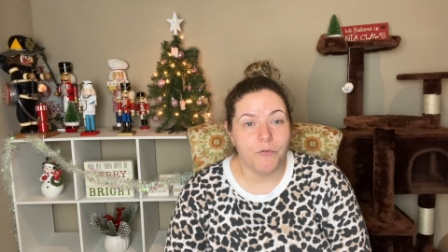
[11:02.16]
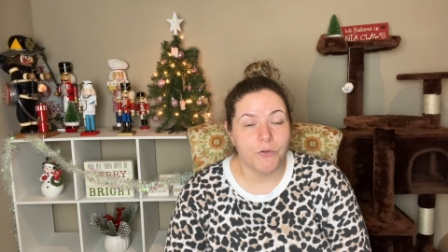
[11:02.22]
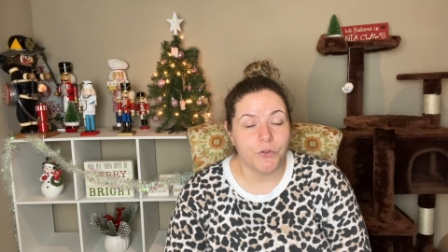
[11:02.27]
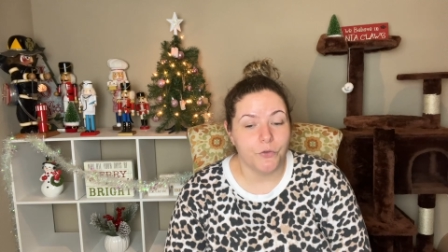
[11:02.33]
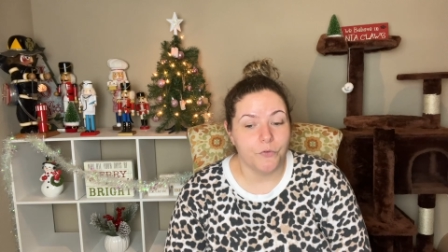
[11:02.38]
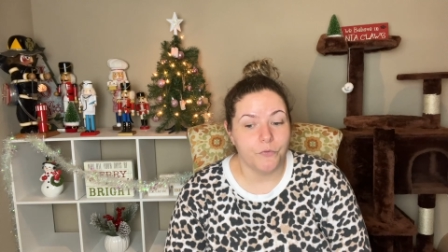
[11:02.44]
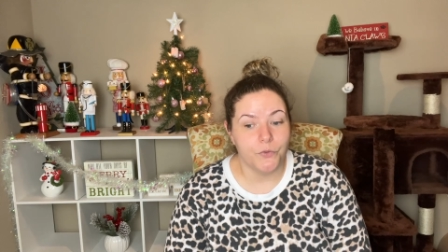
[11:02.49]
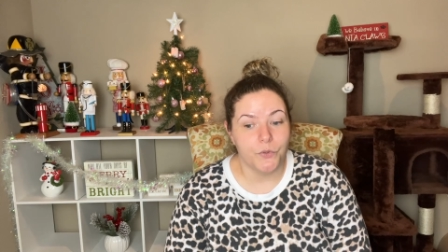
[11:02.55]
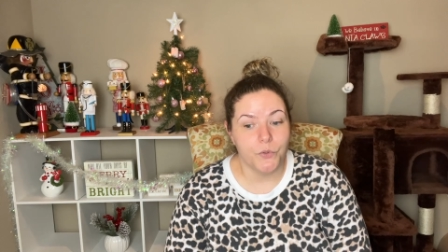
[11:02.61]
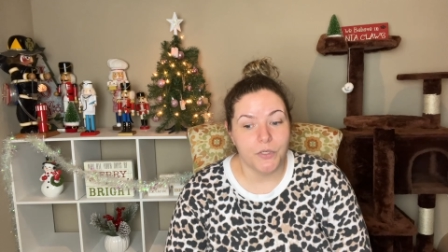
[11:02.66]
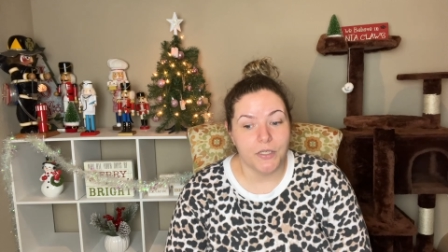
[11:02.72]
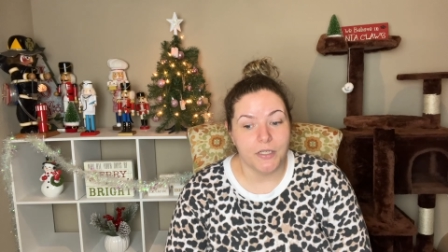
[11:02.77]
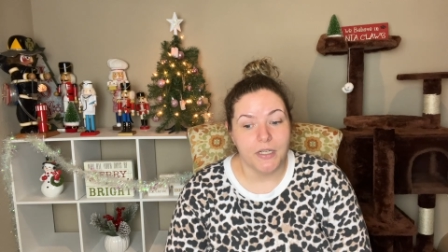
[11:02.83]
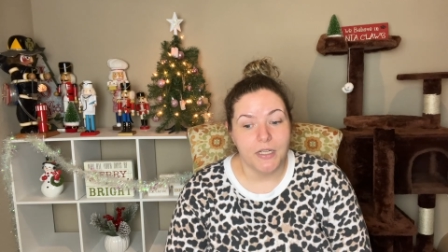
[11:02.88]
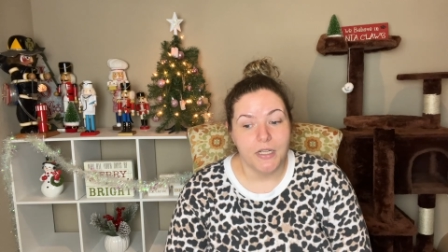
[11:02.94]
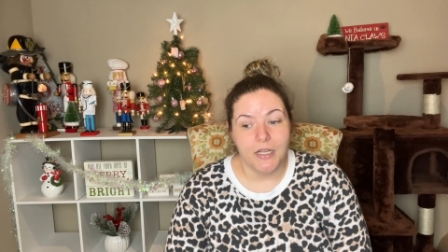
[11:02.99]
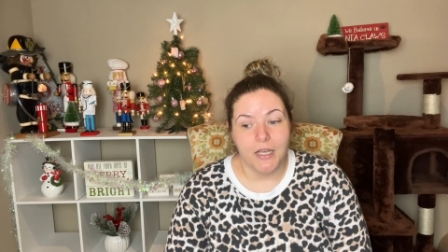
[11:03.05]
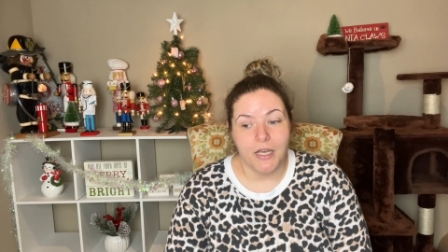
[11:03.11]
with their food
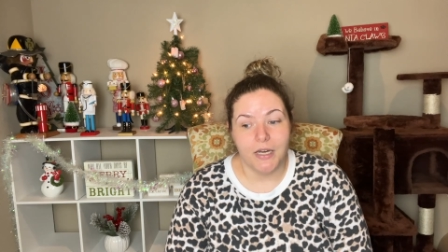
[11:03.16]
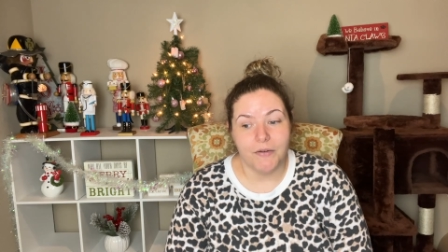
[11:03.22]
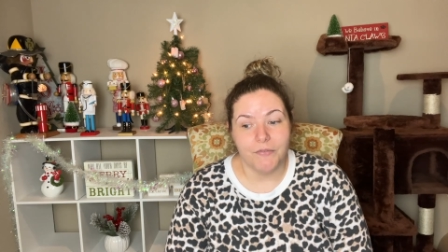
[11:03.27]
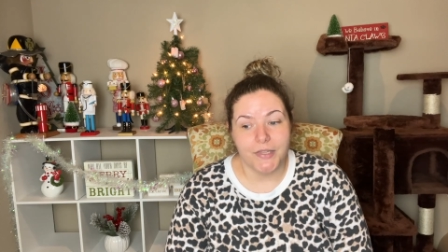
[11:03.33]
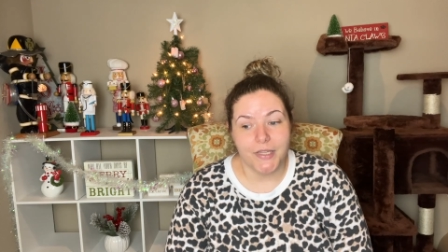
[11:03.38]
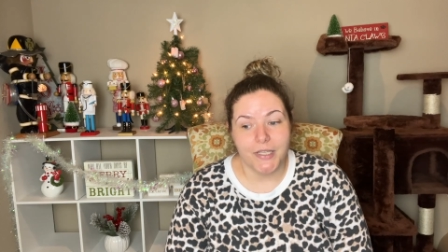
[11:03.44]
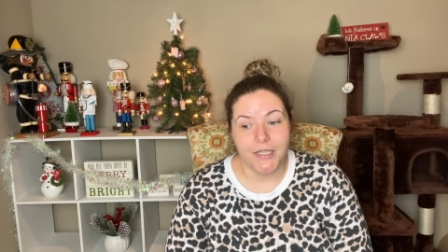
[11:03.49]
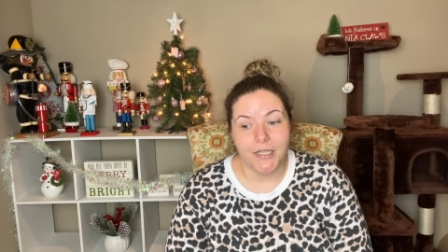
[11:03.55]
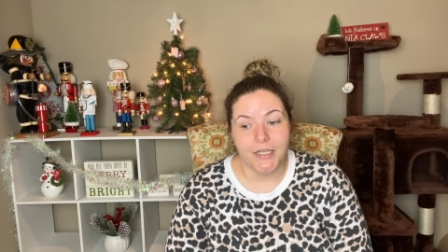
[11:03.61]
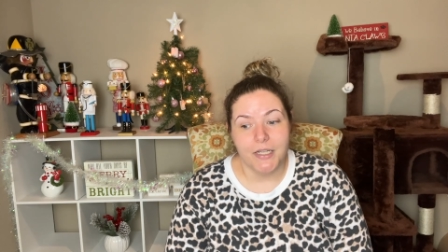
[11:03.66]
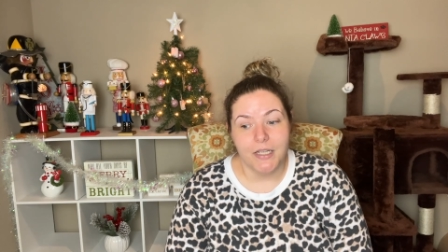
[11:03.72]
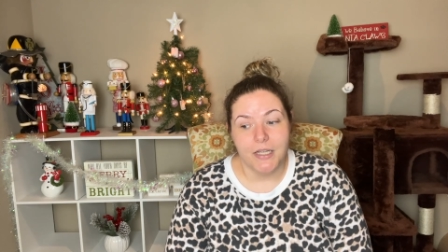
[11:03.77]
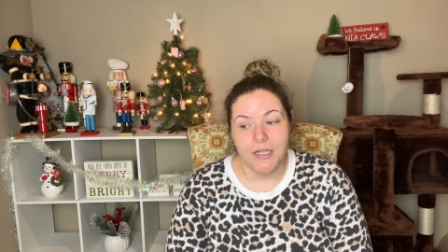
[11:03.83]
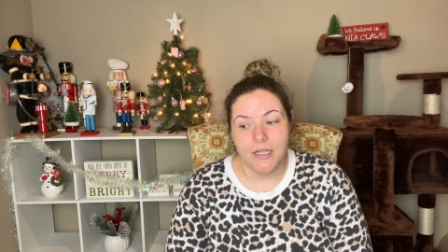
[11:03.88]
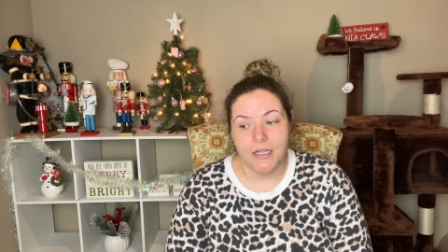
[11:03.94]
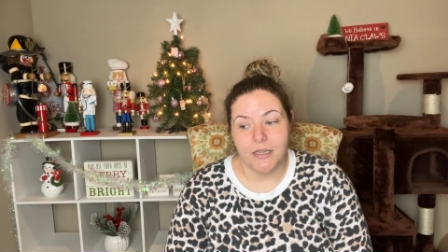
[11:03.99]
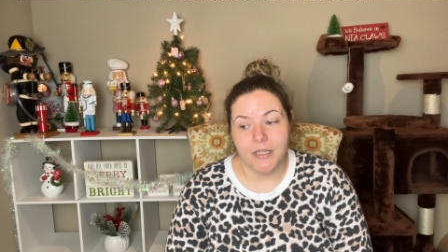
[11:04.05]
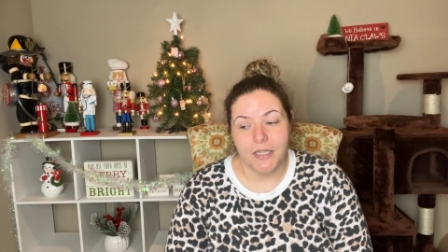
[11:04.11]
and, and everything and,
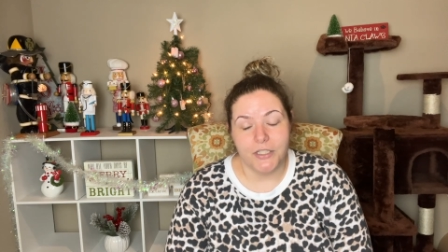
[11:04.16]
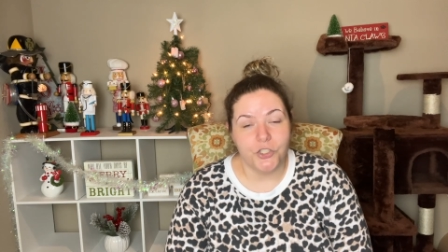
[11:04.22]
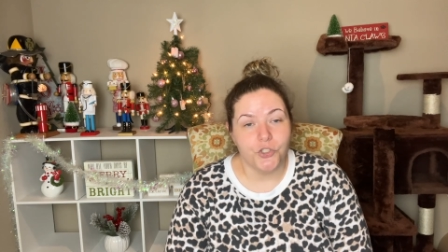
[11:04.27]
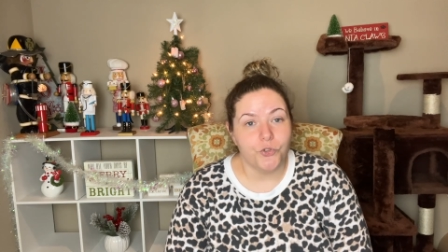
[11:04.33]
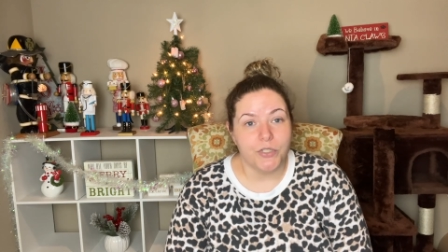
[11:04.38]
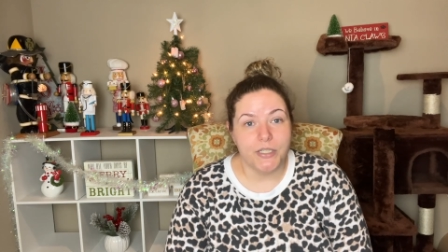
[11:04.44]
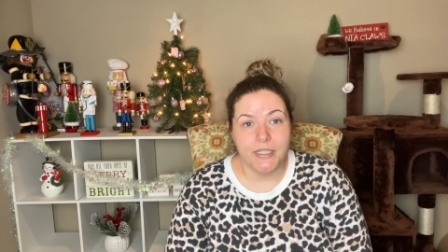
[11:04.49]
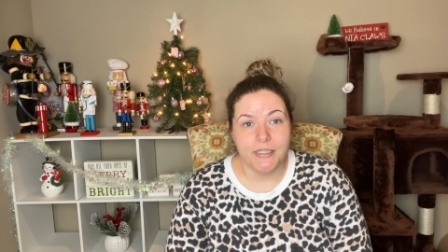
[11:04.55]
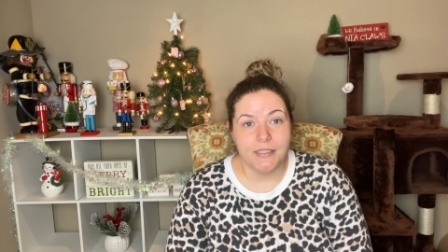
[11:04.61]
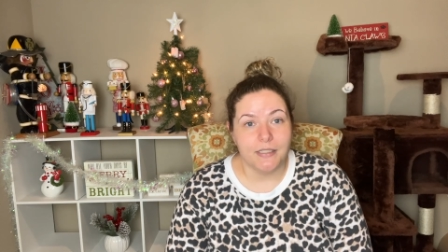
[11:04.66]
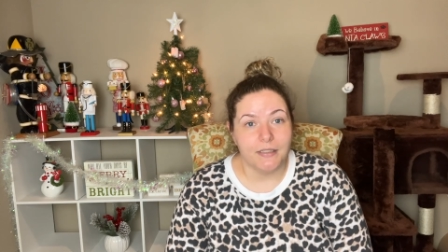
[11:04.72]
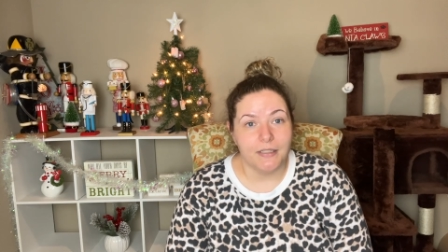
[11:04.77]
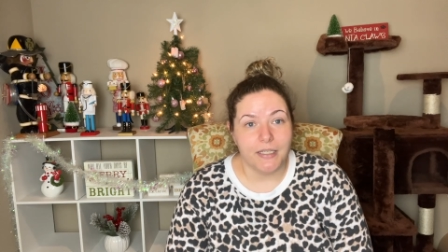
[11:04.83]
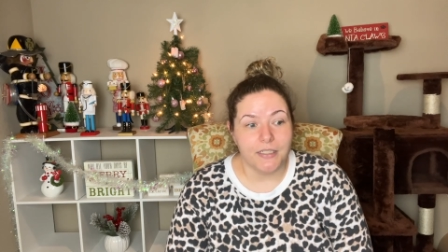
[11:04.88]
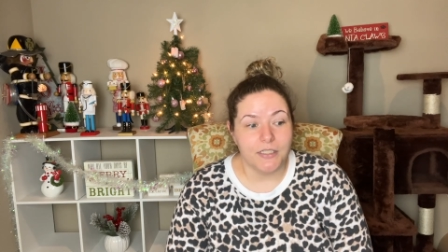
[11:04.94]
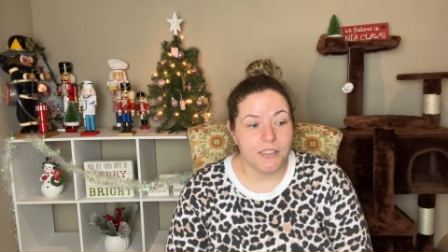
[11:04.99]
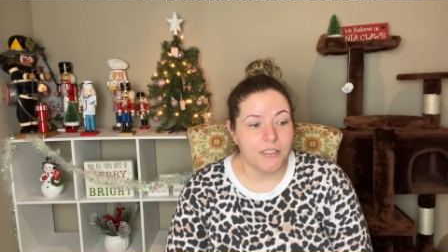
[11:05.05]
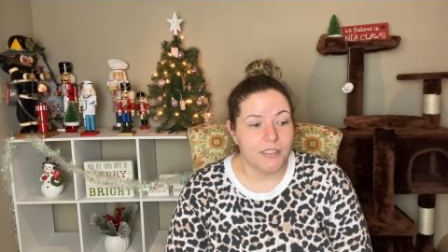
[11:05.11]
and like treats and
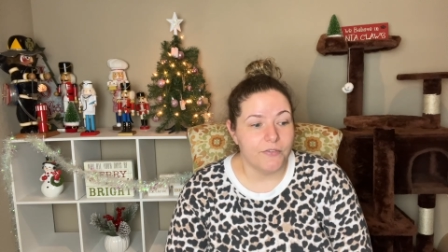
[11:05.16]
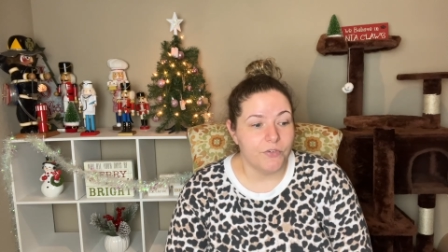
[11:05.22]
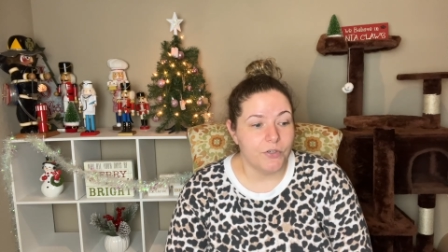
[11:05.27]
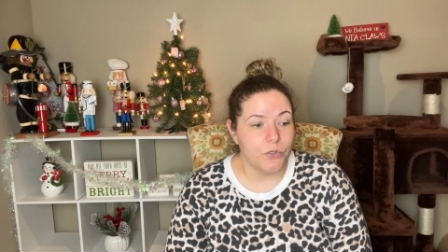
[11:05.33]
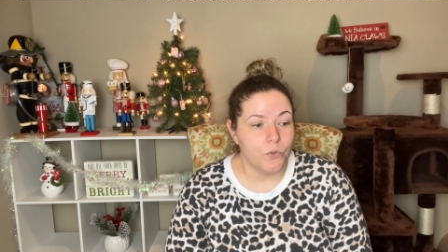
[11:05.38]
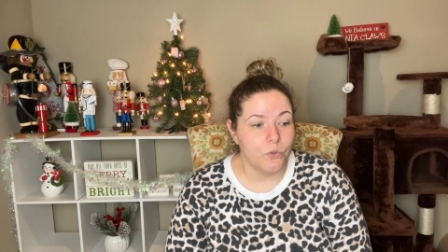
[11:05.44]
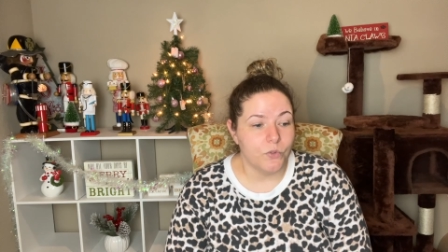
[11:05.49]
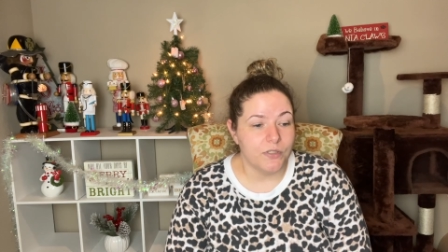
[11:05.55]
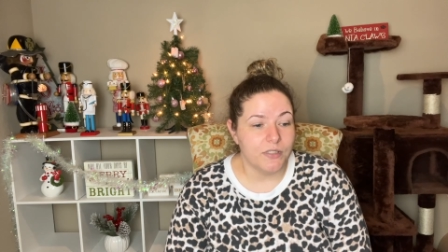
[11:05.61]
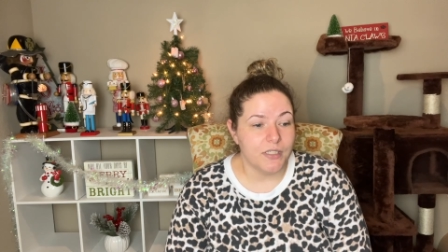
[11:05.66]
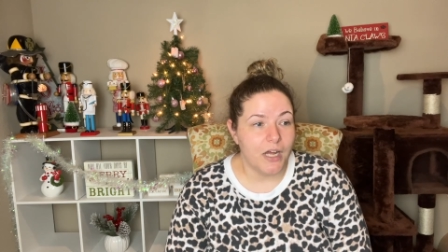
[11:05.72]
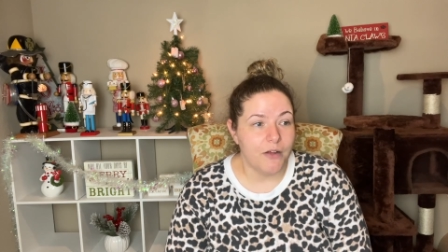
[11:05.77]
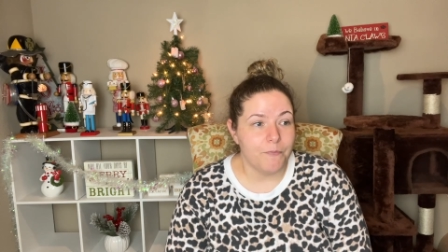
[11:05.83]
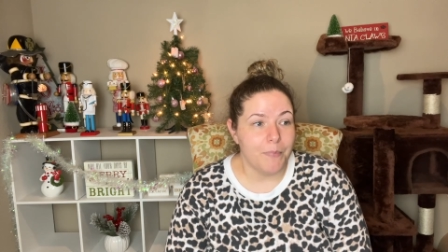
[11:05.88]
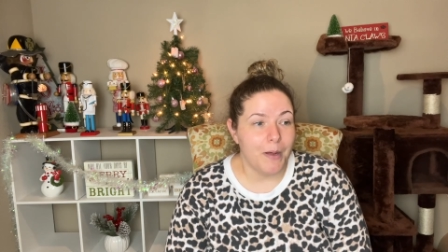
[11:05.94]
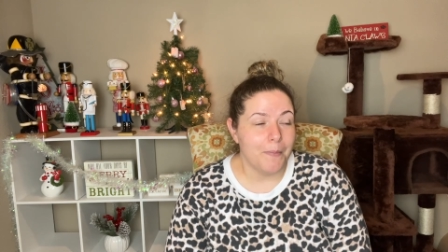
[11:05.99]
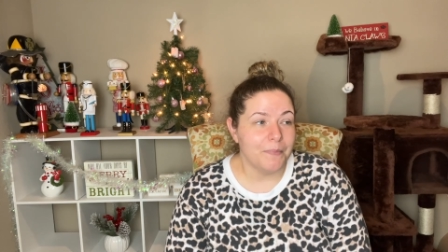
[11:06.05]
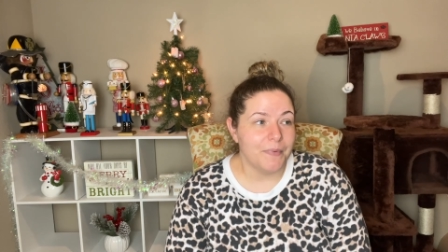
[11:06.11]
like just different cool
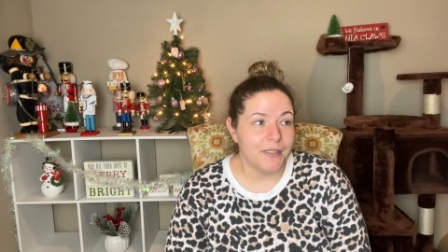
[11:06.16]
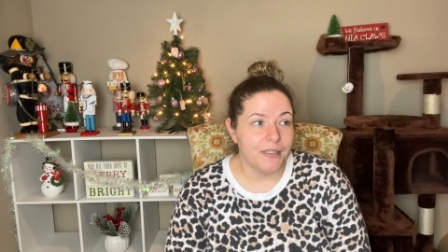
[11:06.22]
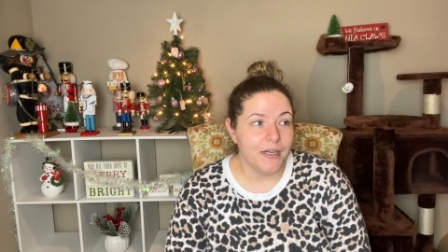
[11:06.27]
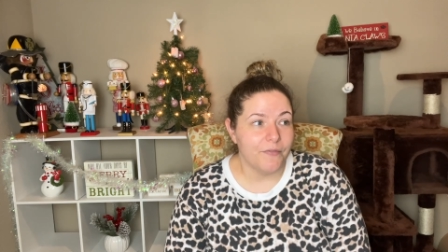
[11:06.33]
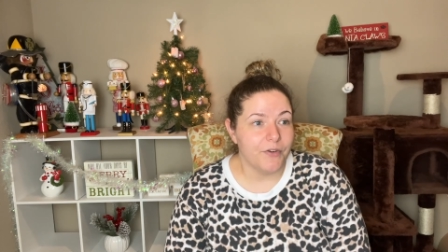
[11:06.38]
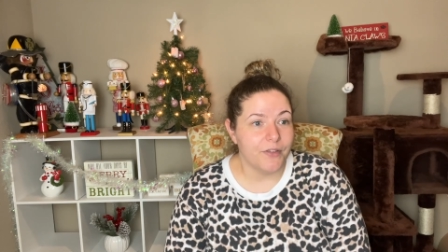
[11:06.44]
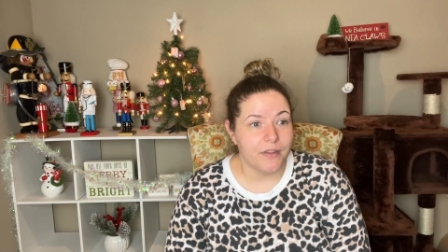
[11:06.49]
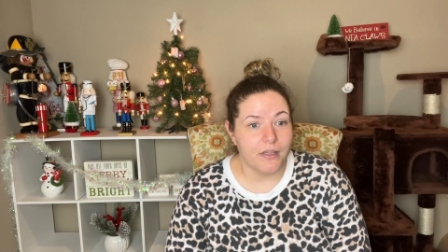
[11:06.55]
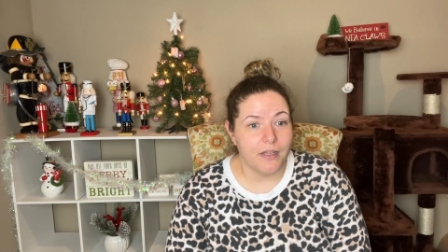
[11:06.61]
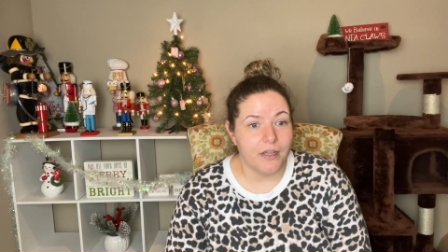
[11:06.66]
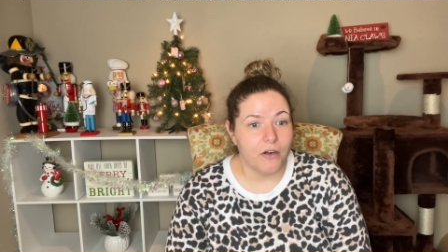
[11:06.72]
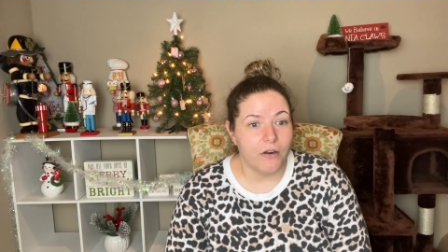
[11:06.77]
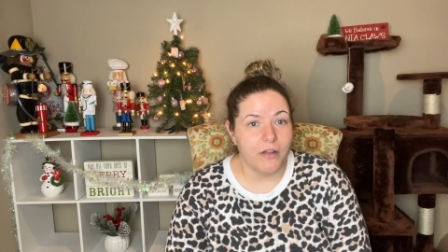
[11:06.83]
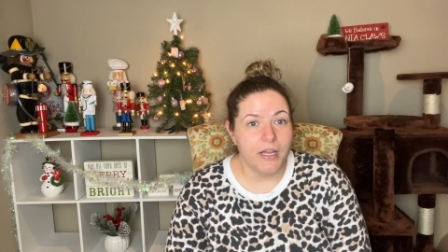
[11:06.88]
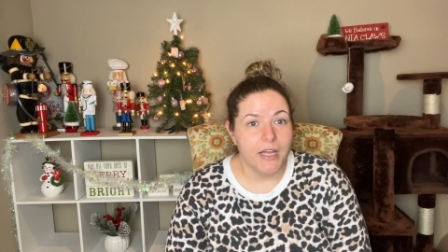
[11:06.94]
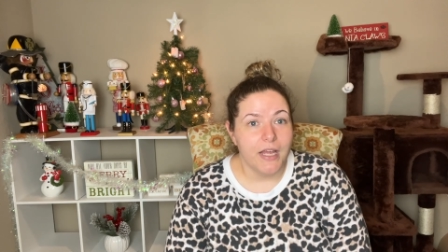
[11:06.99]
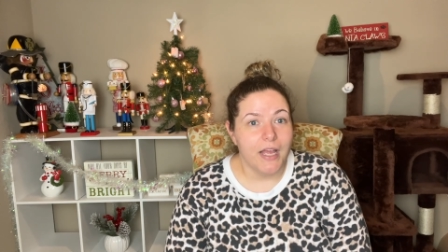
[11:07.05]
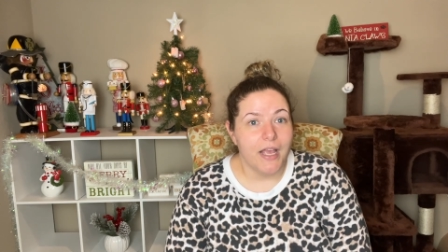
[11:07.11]
stuff, pumpkin, everything and all.